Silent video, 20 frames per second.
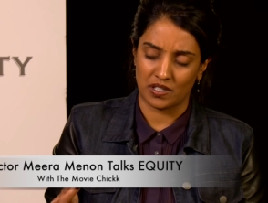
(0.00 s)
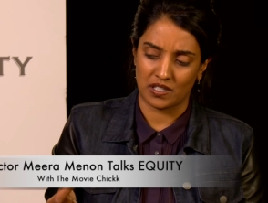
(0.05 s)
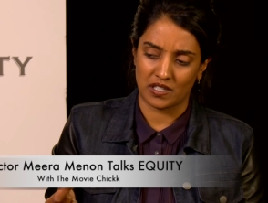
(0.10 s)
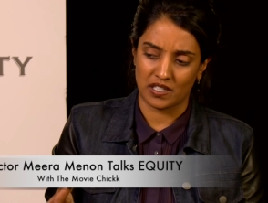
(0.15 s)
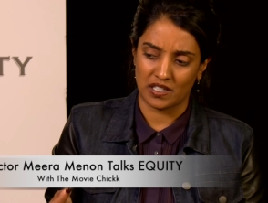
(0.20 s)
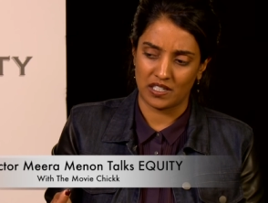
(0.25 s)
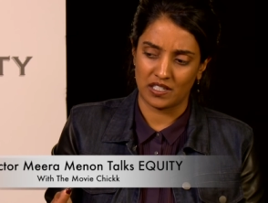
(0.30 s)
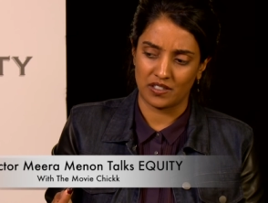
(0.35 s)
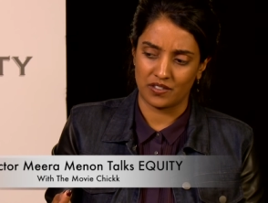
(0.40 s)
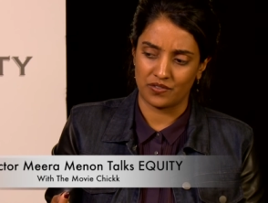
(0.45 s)
and
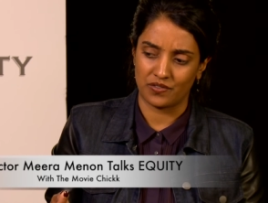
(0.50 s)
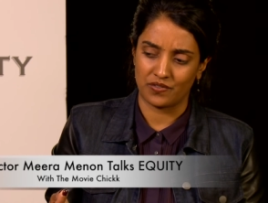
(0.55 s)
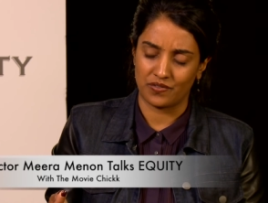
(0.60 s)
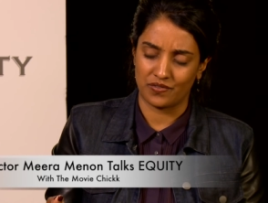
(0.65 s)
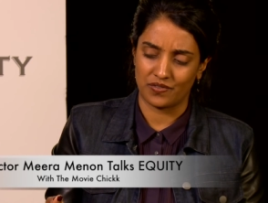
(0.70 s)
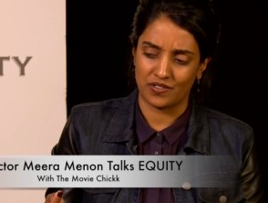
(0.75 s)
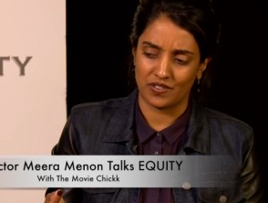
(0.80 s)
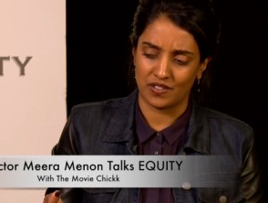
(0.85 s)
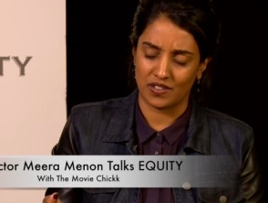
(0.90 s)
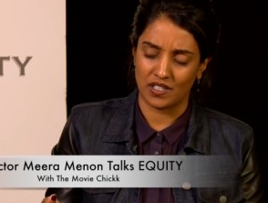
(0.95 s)
kind of
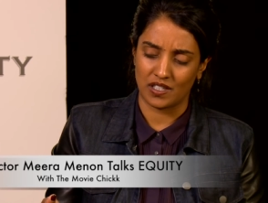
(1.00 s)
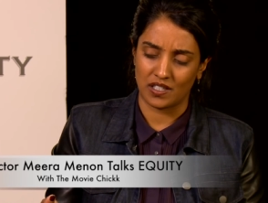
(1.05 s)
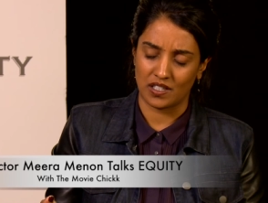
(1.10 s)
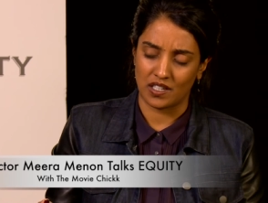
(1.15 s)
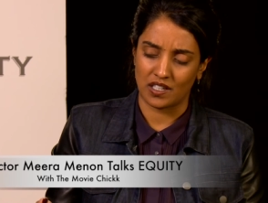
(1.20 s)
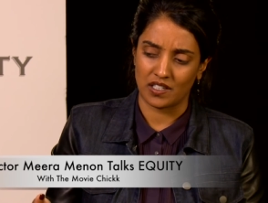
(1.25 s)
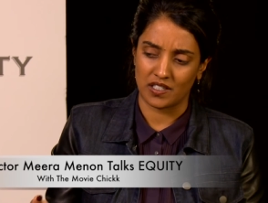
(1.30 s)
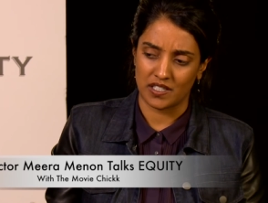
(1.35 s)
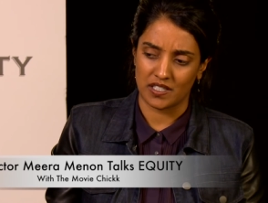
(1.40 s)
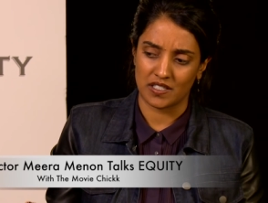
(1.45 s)
the
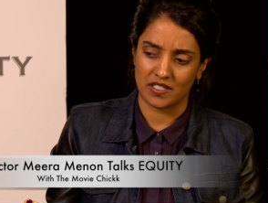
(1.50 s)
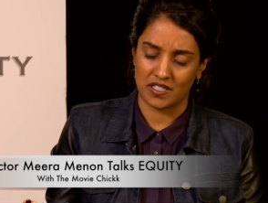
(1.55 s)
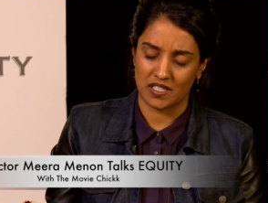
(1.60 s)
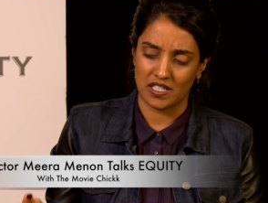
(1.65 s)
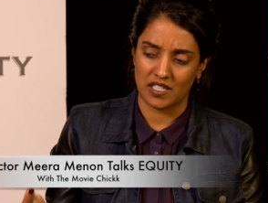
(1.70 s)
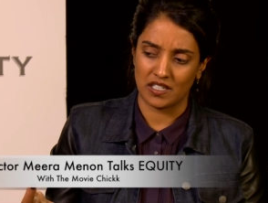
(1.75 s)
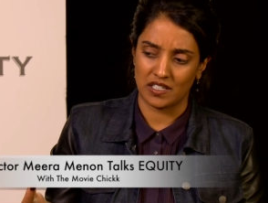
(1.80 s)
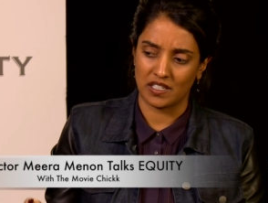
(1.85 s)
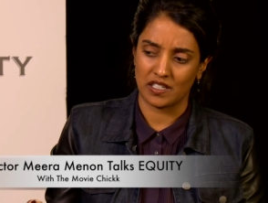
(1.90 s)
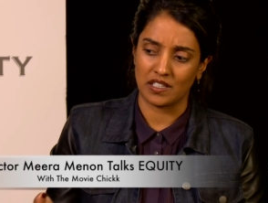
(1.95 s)

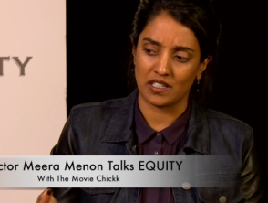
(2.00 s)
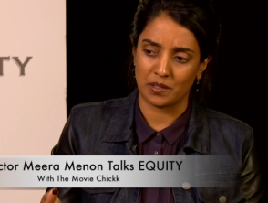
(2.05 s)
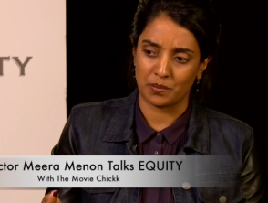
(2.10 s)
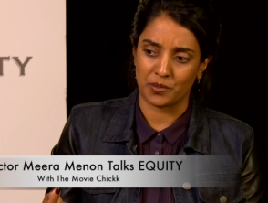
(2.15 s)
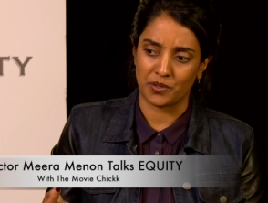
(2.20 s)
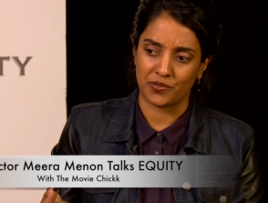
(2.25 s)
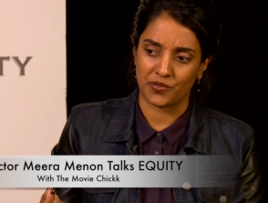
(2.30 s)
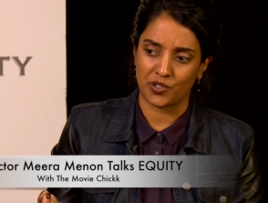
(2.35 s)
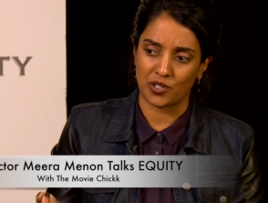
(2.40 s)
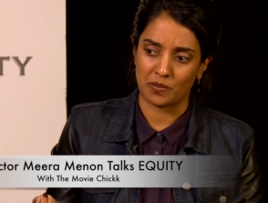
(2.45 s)
honesty in the
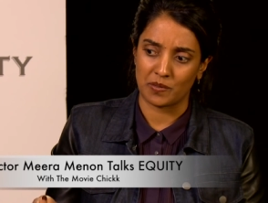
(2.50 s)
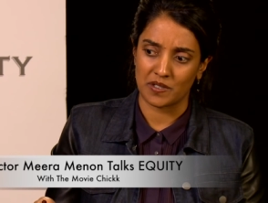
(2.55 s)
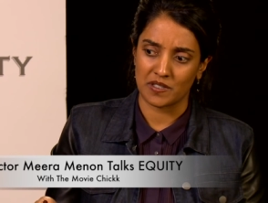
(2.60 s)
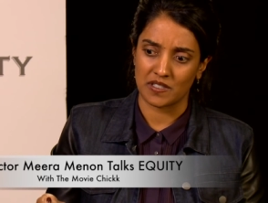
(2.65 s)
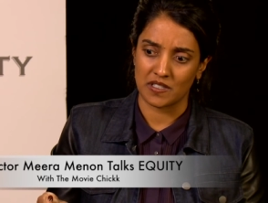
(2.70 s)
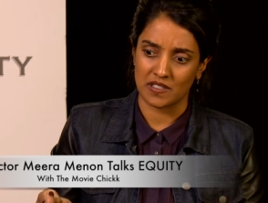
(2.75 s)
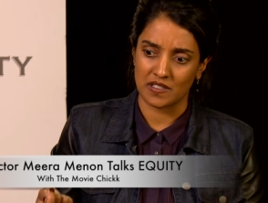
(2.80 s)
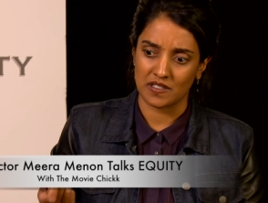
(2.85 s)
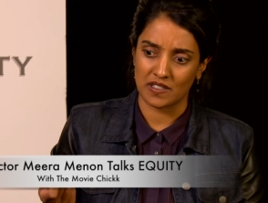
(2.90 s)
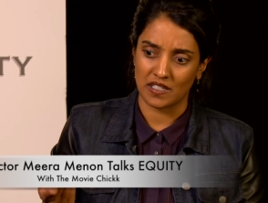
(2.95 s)

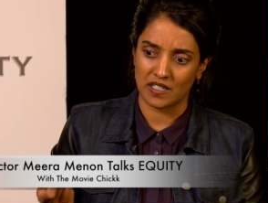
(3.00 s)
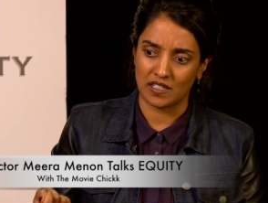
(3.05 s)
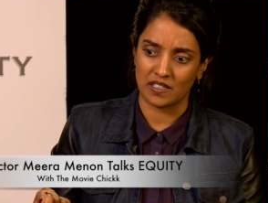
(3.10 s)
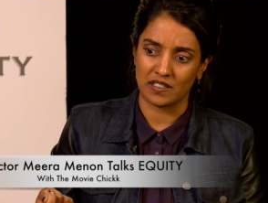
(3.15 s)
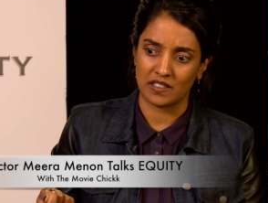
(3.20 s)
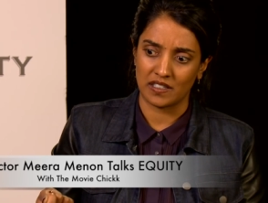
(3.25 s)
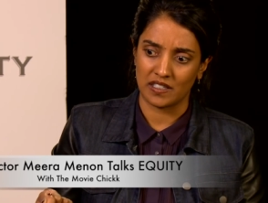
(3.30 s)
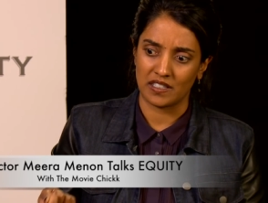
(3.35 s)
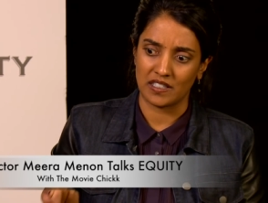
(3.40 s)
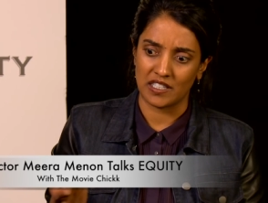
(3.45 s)
performances
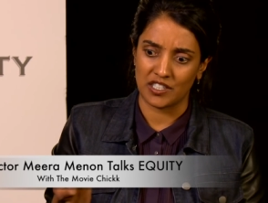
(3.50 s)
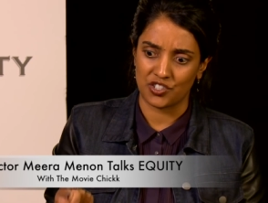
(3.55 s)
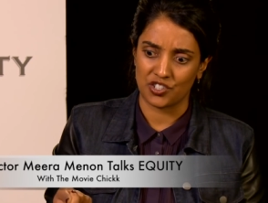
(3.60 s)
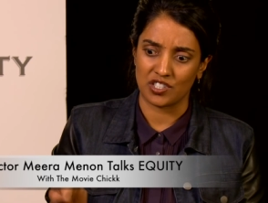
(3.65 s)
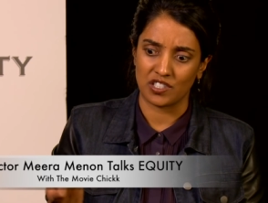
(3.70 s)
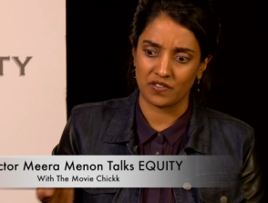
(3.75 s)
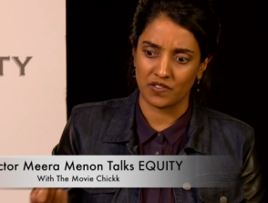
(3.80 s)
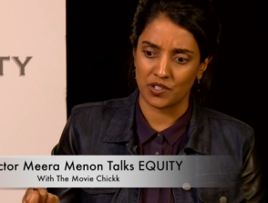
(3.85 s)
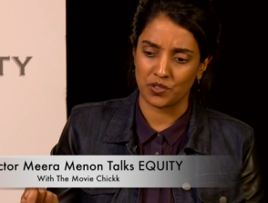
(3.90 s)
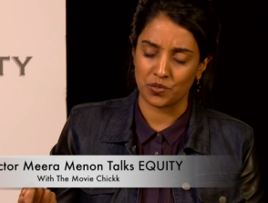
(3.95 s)
in each
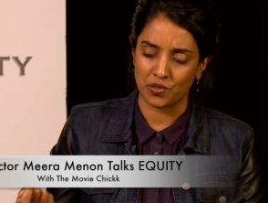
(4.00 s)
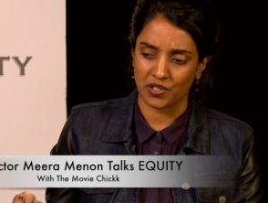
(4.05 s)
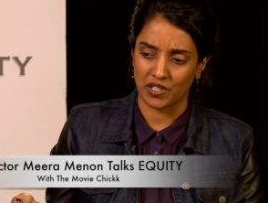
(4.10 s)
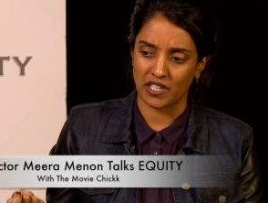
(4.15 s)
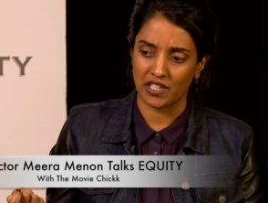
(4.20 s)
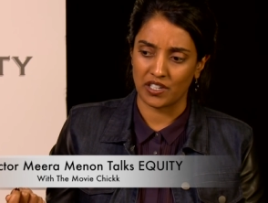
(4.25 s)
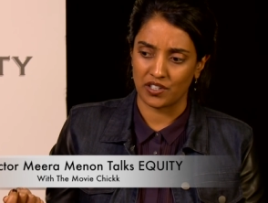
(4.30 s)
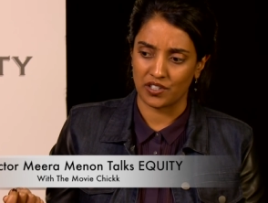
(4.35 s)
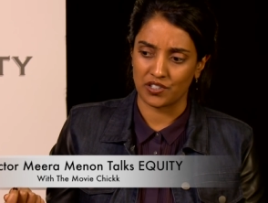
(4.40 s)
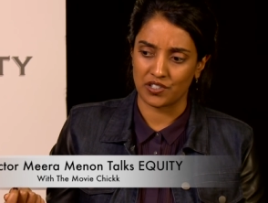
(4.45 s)
individual
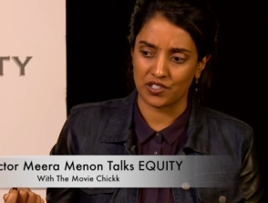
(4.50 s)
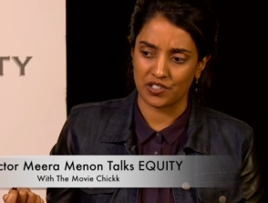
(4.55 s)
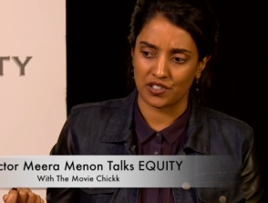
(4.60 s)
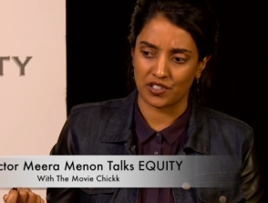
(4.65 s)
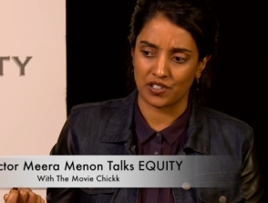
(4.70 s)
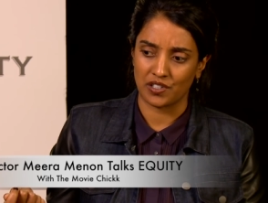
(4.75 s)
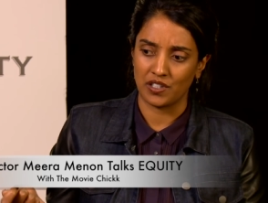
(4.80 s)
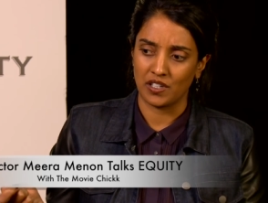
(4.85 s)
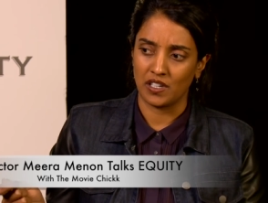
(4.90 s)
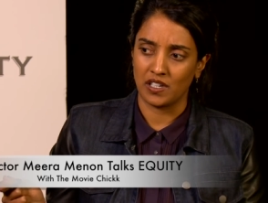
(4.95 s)

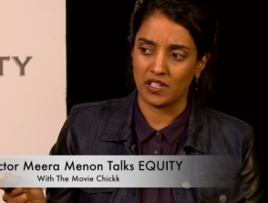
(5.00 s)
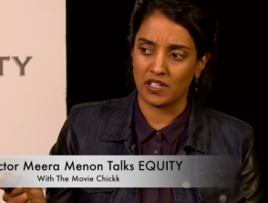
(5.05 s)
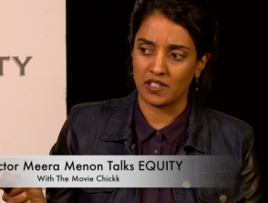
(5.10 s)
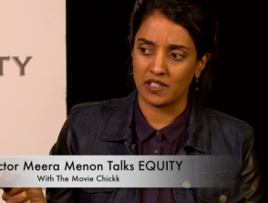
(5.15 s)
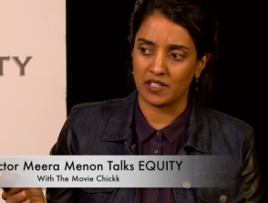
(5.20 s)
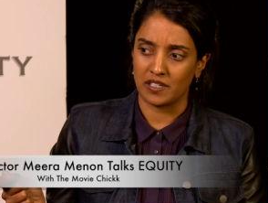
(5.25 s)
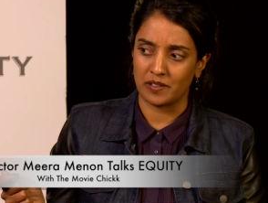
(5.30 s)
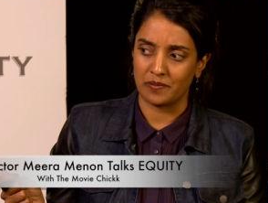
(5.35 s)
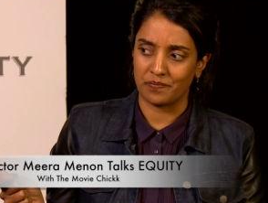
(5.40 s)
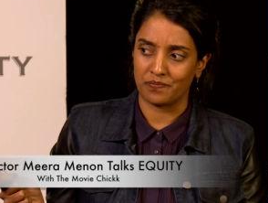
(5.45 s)
character,
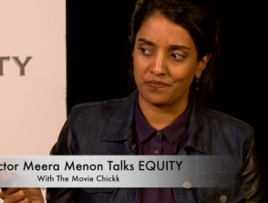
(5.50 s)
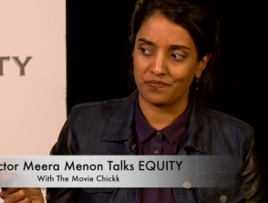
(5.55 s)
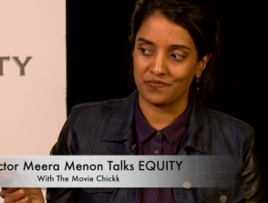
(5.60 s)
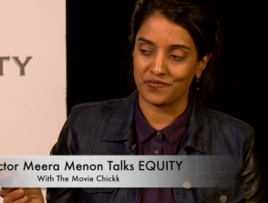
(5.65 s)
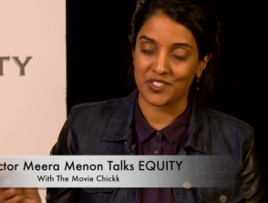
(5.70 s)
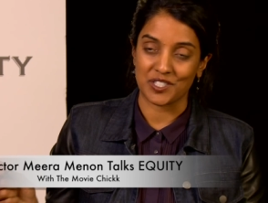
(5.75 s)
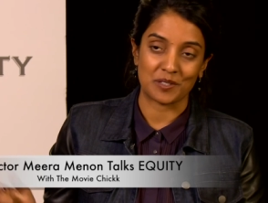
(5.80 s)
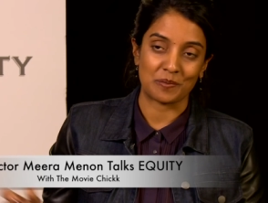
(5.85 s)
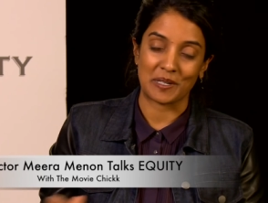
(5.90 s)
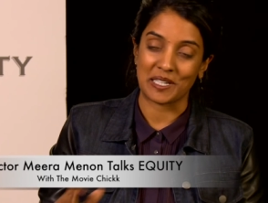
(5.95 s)

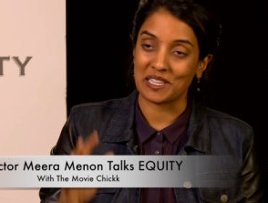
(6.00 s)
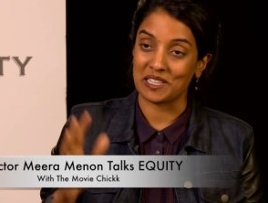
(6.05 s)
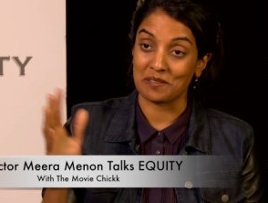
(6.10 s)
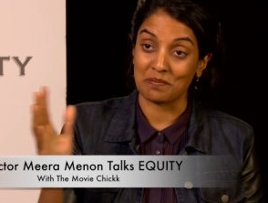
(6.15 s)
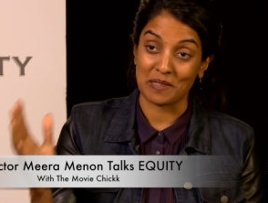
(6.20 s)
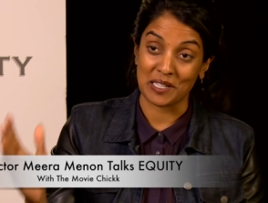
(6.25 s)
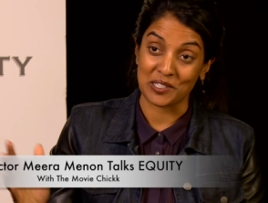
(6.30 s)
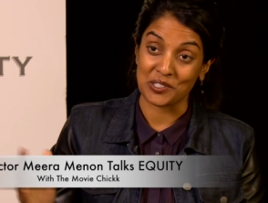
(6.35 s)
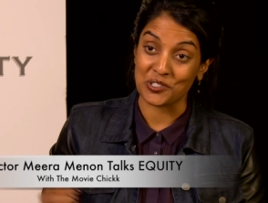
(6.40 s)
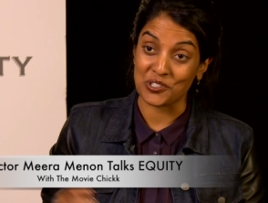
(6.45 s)
despite the
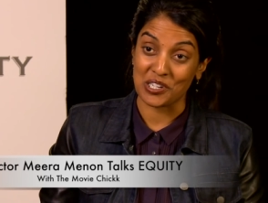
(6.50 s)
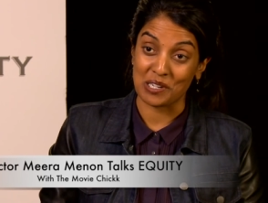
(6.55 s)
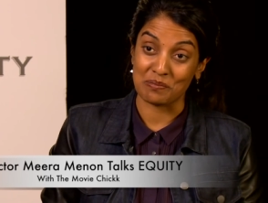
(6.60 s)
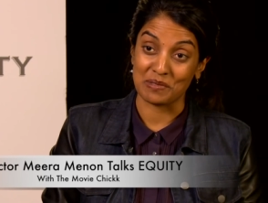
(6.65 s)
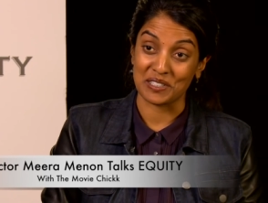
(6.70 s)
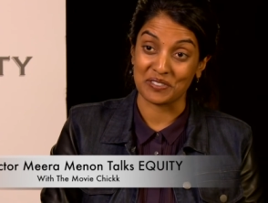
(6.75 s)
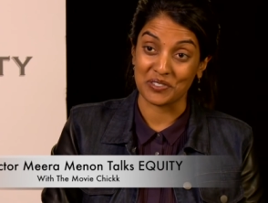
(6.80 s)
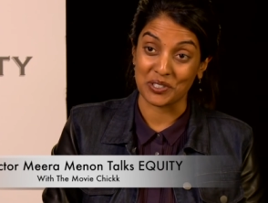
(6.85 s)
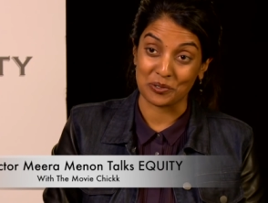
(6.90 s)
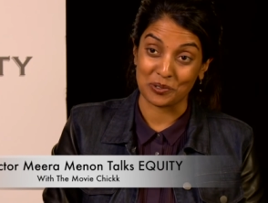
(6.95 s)
melodrama
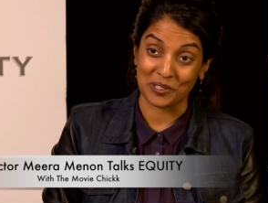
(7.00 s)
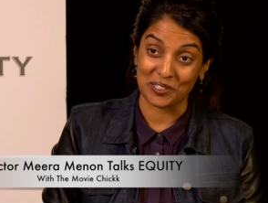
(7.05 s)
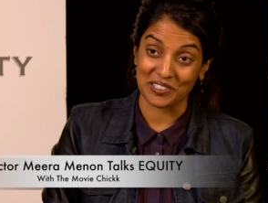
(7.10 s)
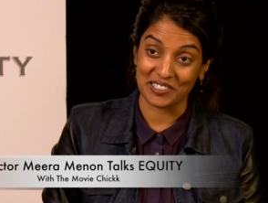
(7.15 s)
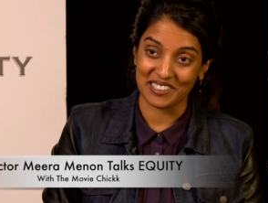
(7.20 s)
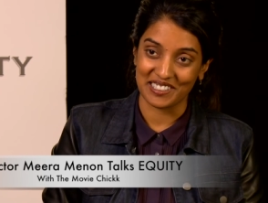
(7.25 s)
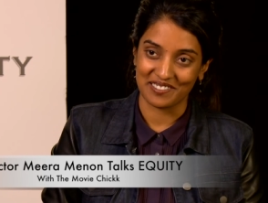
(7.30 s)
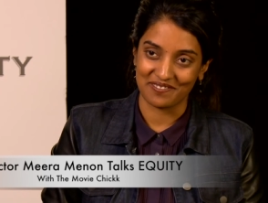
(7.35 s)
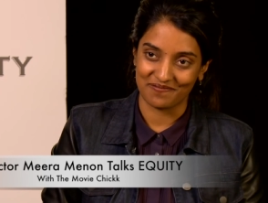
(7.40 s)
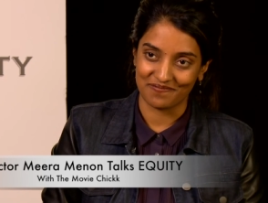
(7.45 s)
of the
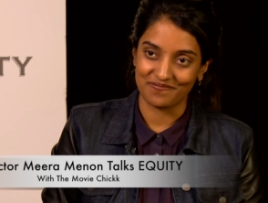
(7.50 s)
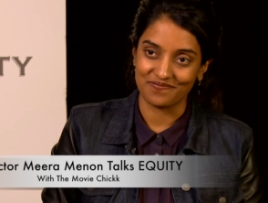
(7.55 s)
world.